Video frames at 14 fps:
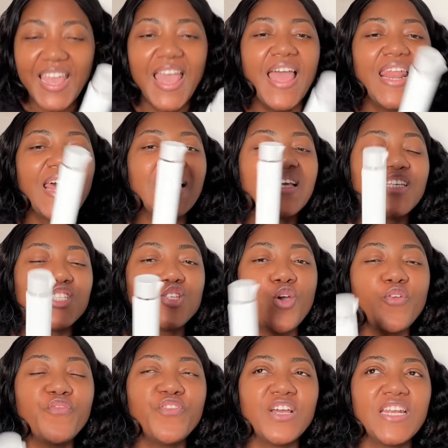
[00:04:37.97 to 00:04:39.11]
Like, it's
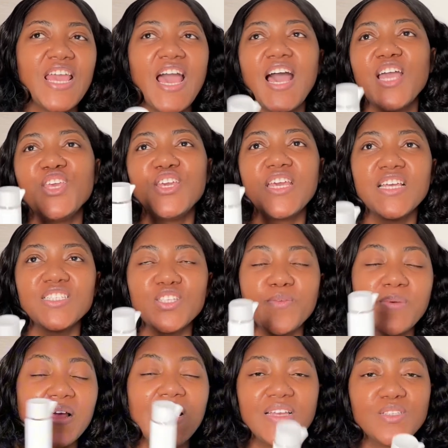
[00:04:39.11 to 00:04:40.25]
so funny how you get some
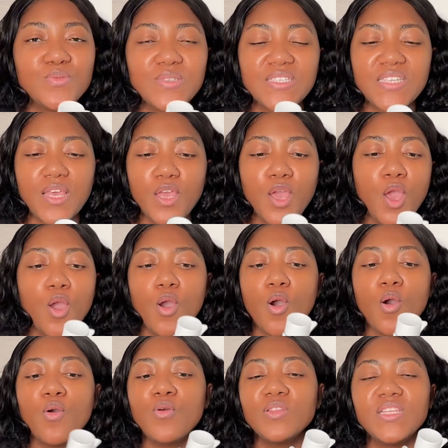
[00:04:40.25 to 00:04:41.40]
clients who say,
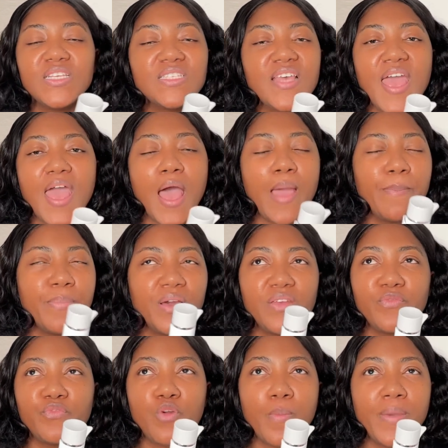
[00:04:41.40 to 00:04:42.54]
oh, this hair, I bought
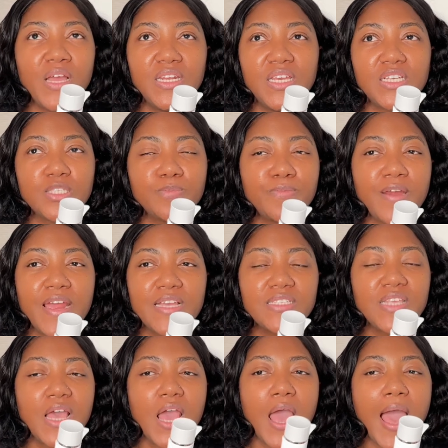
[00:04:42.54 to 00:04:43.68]
it from AliExpress
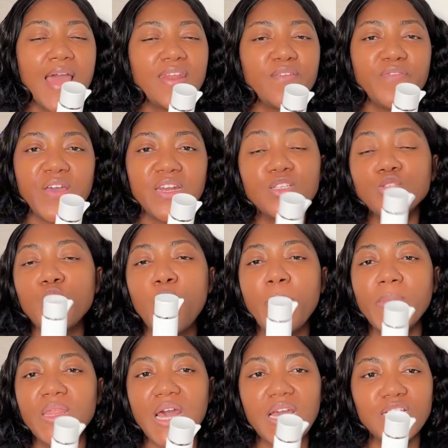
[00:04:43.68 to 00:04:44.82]
and the vendor told
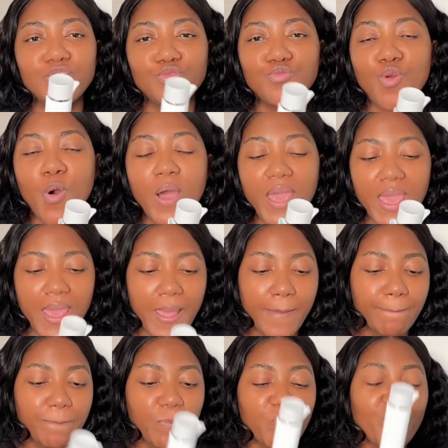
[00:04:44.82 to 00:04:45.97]
me that it's raw
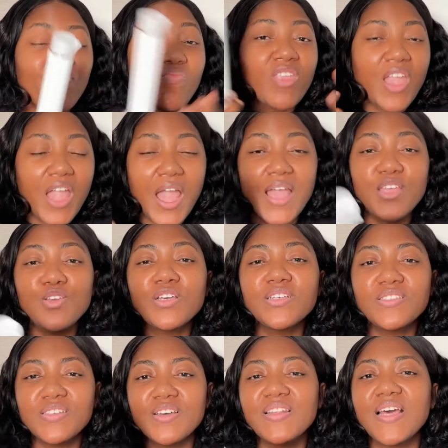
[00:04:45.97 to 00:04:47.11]
hair. And you
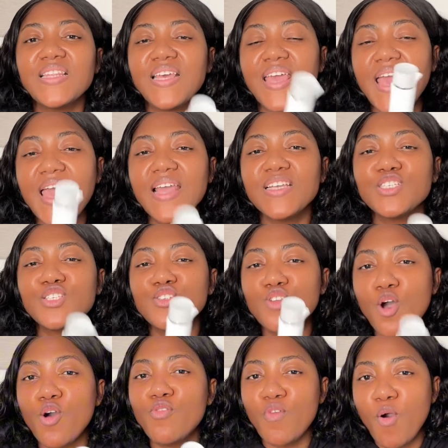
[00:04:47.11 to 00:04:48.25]
can tell that the hair is
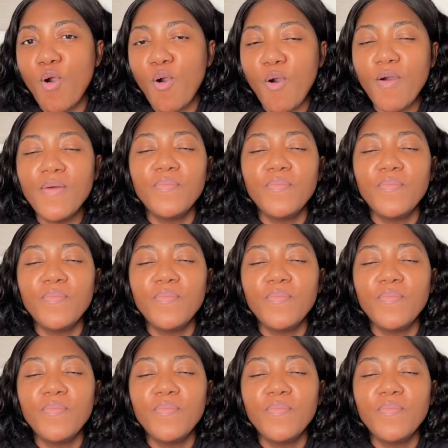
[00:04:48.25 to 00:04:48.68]
not raw.